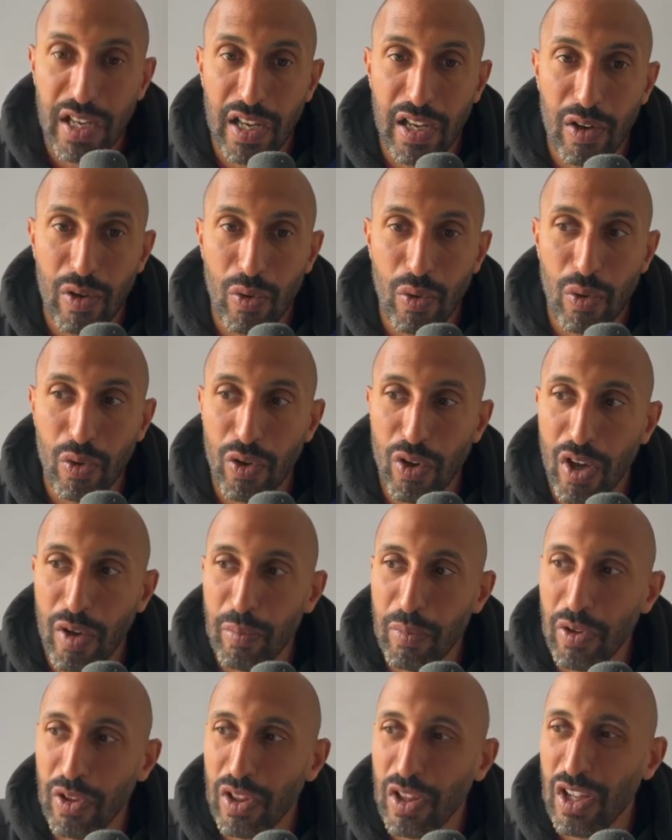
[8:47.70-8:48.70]
or not.
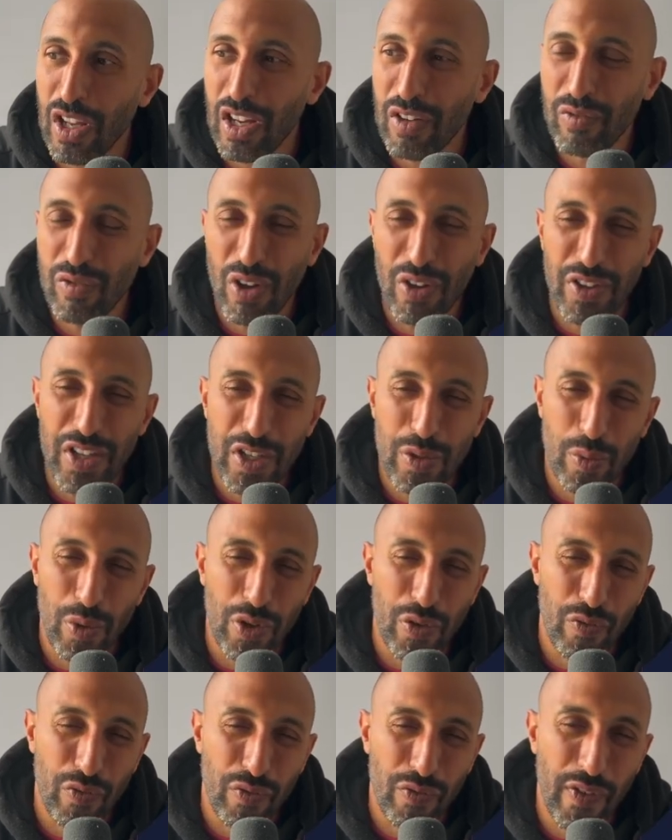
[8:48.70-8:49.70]
But like on this one,
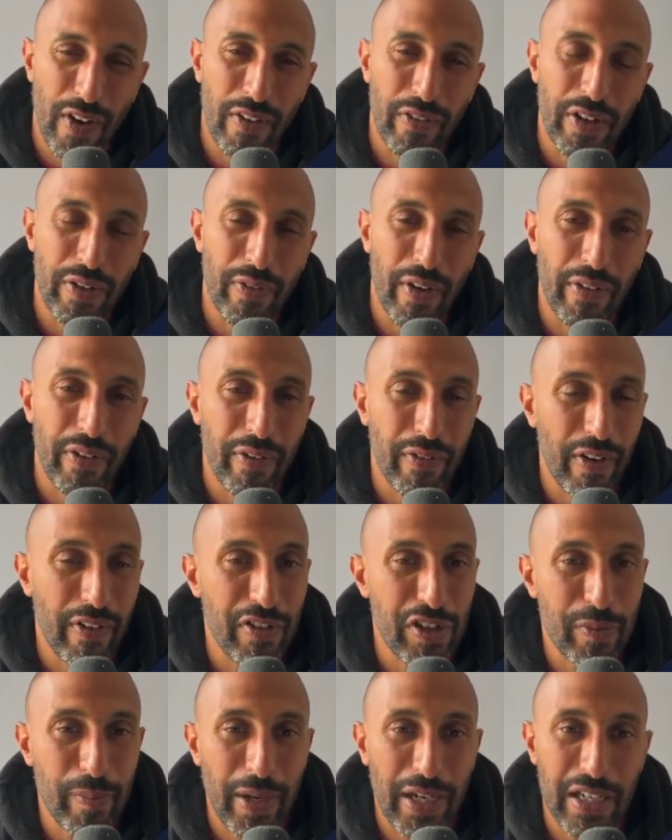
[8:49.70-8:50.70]
it's very, very,
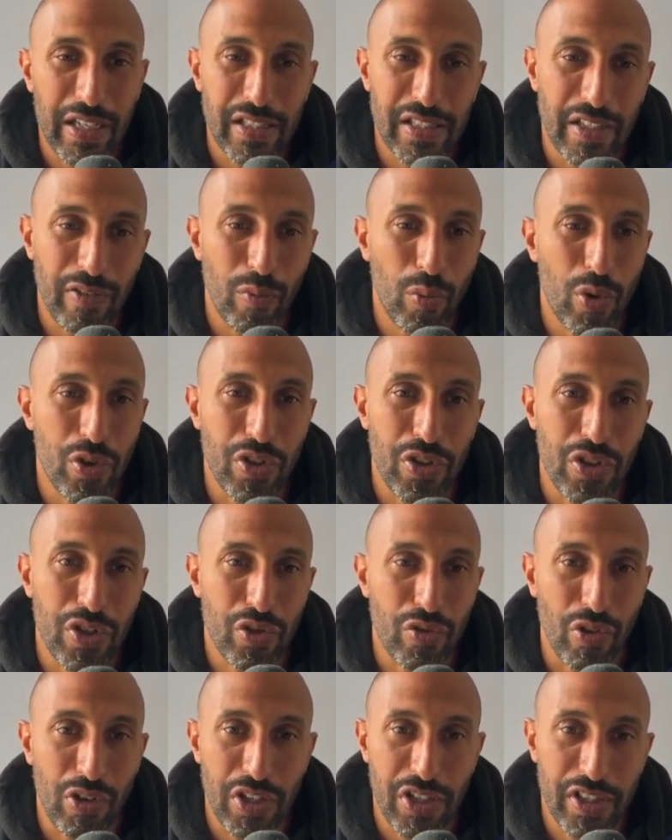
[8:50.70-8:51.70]
very speculative. Wasn't the
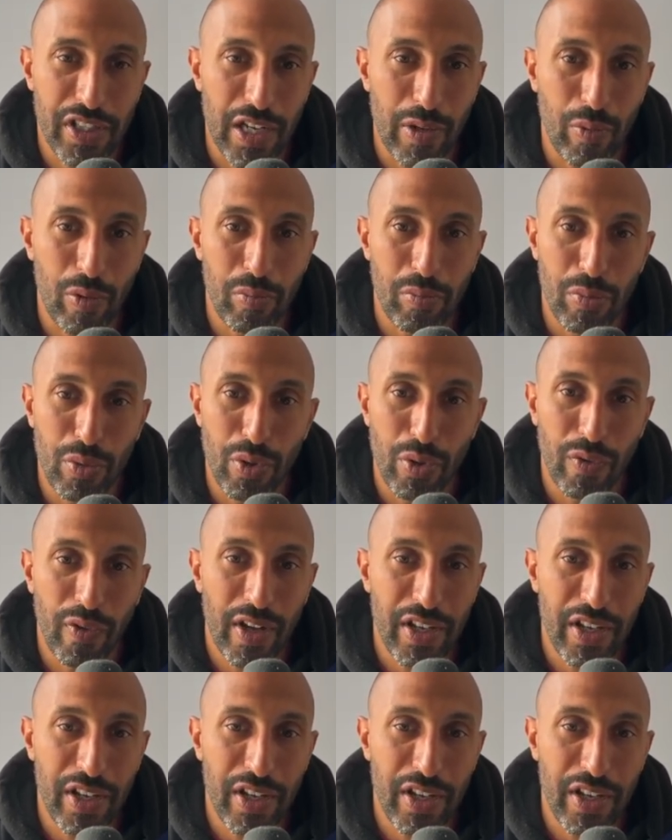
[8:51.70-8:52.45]
strongest day one move.